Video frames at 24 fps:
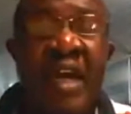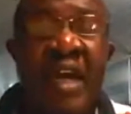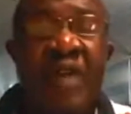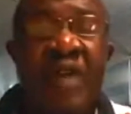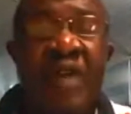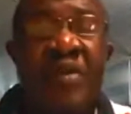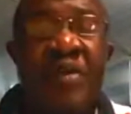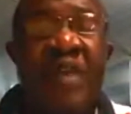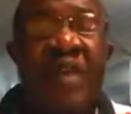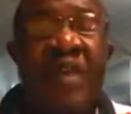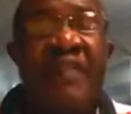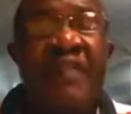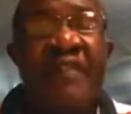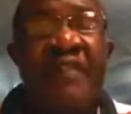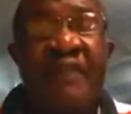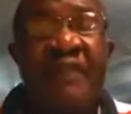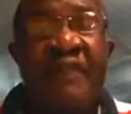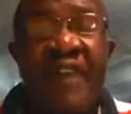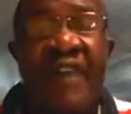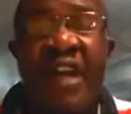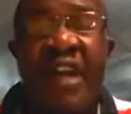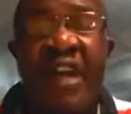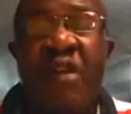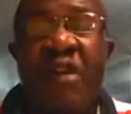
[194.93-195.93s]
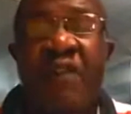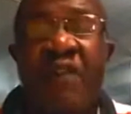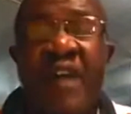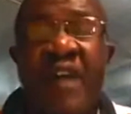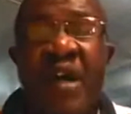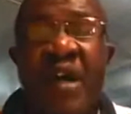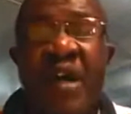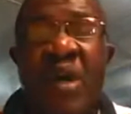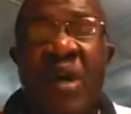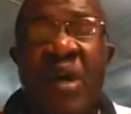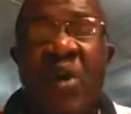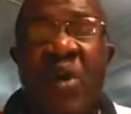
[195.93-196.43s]
now to have the
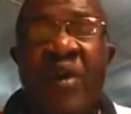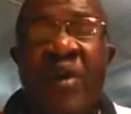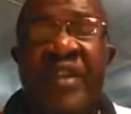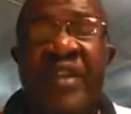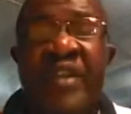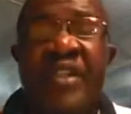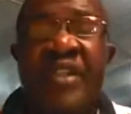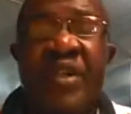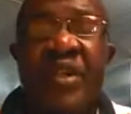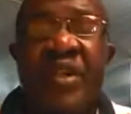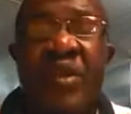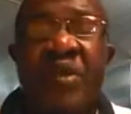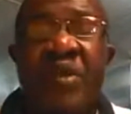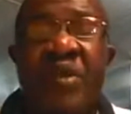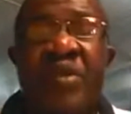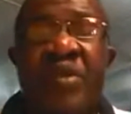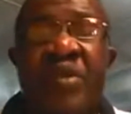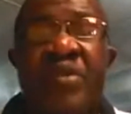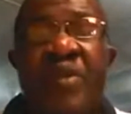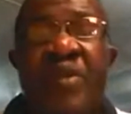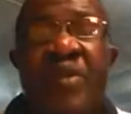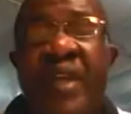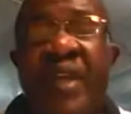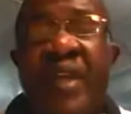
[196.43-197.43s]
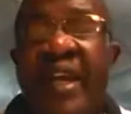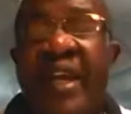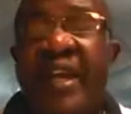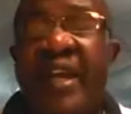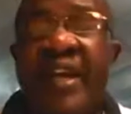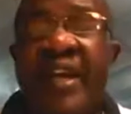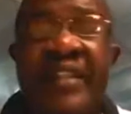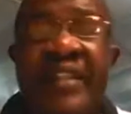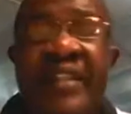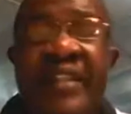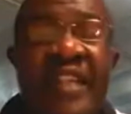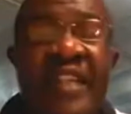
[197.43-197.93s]
value of our coins grow, to
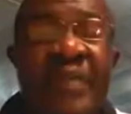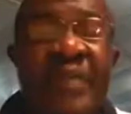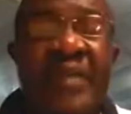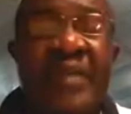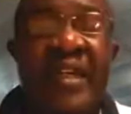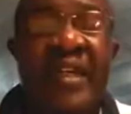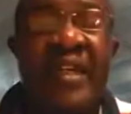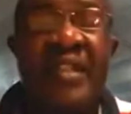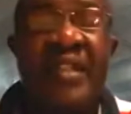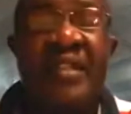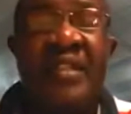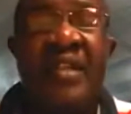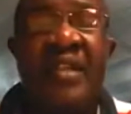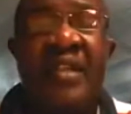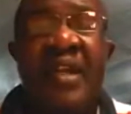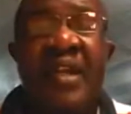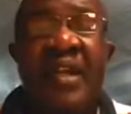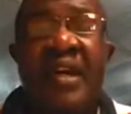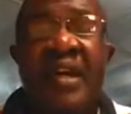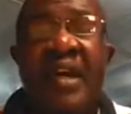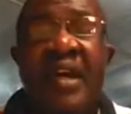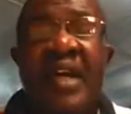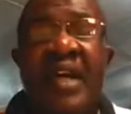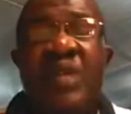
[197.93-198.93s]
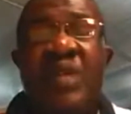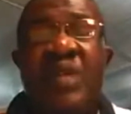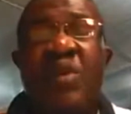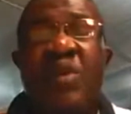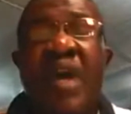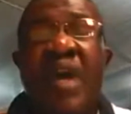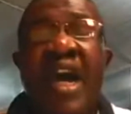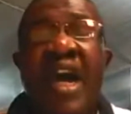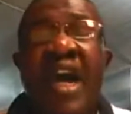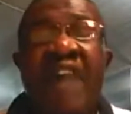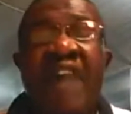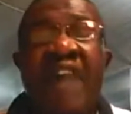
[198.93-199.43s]
gain acceptance,
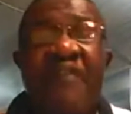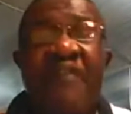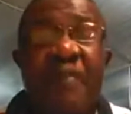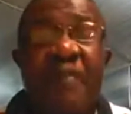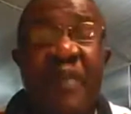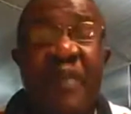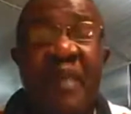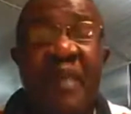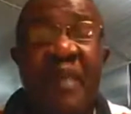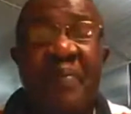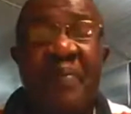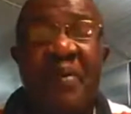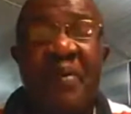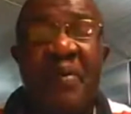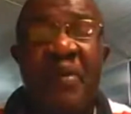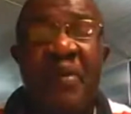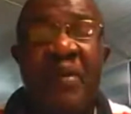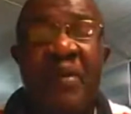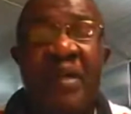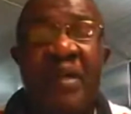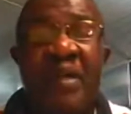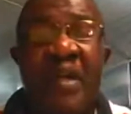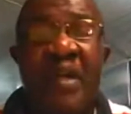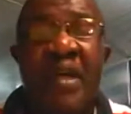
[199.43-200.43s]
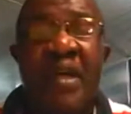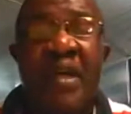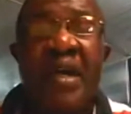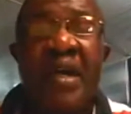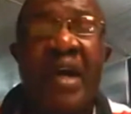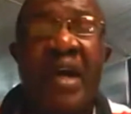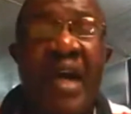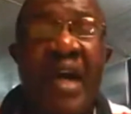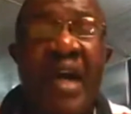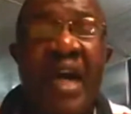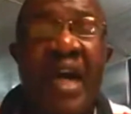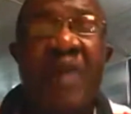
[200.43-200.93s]
and to have people
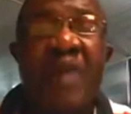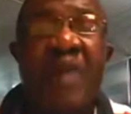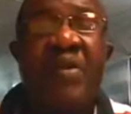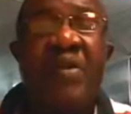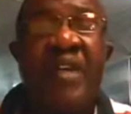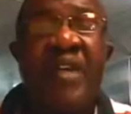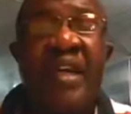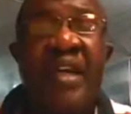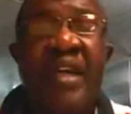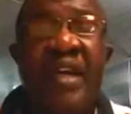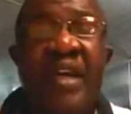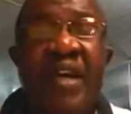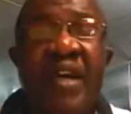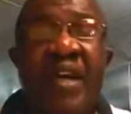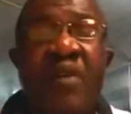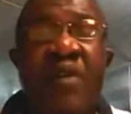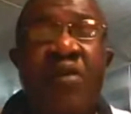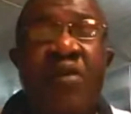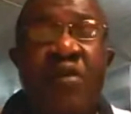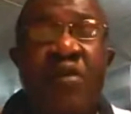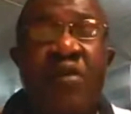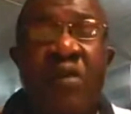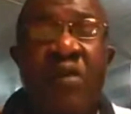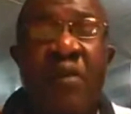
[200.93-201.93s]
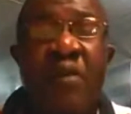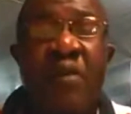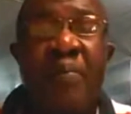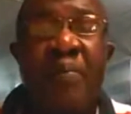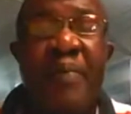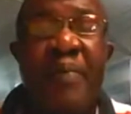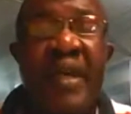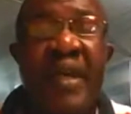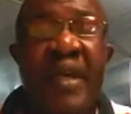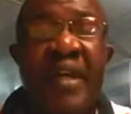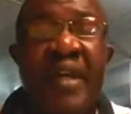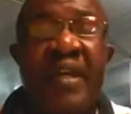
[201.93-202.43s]
out there who
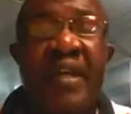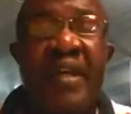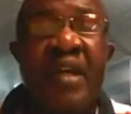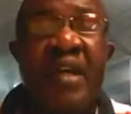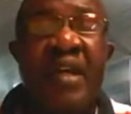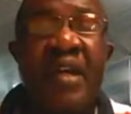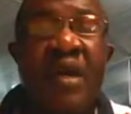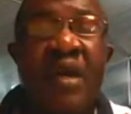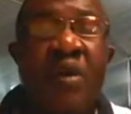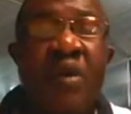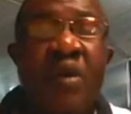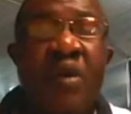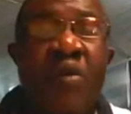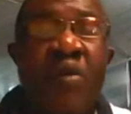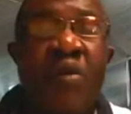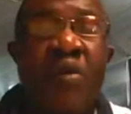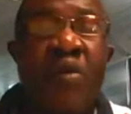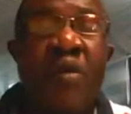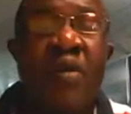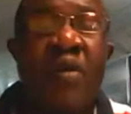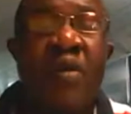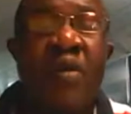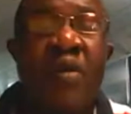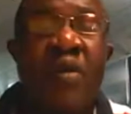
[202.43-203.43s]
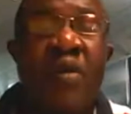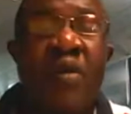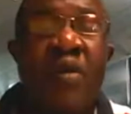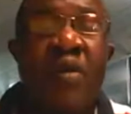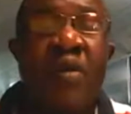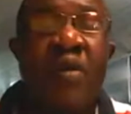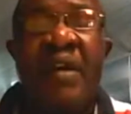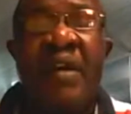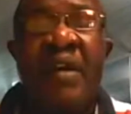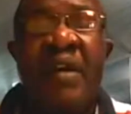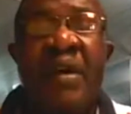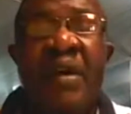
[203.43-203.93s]
will make
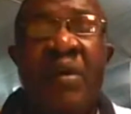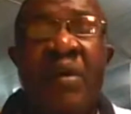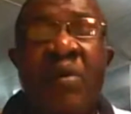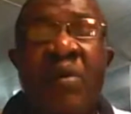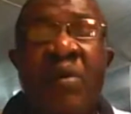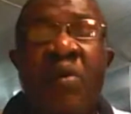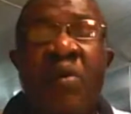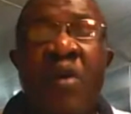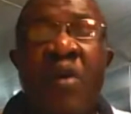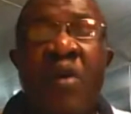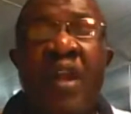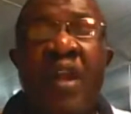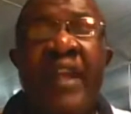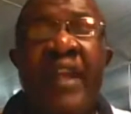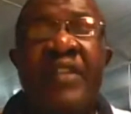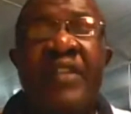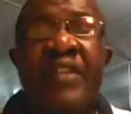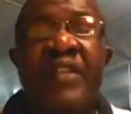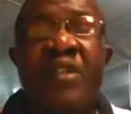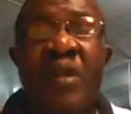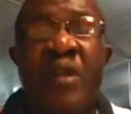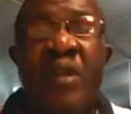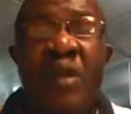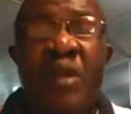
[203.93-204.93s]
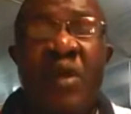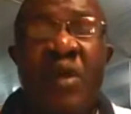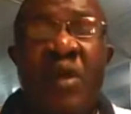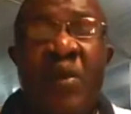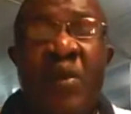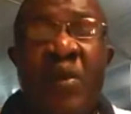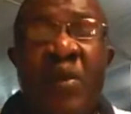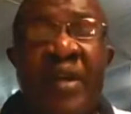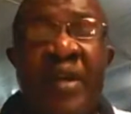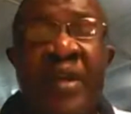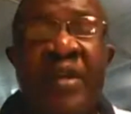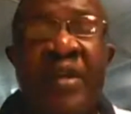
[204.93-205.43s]
wallets liquid.
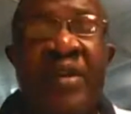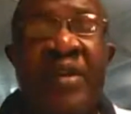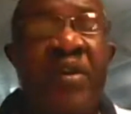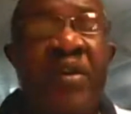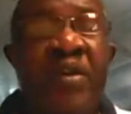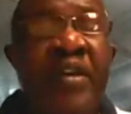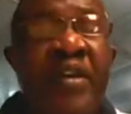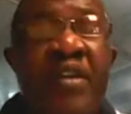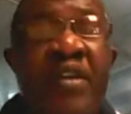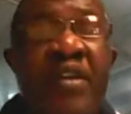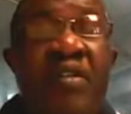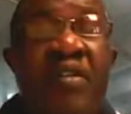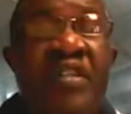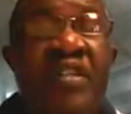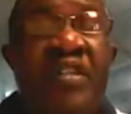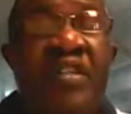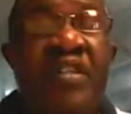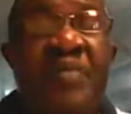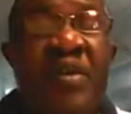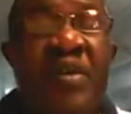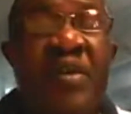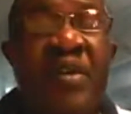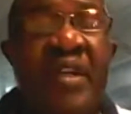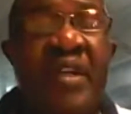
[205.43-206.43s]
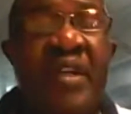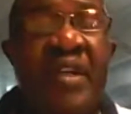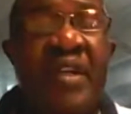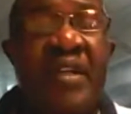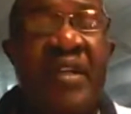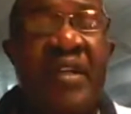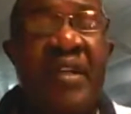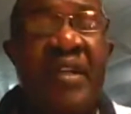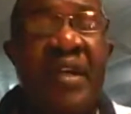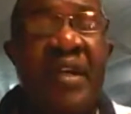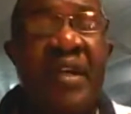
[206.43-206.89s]
No, it goes beyond that.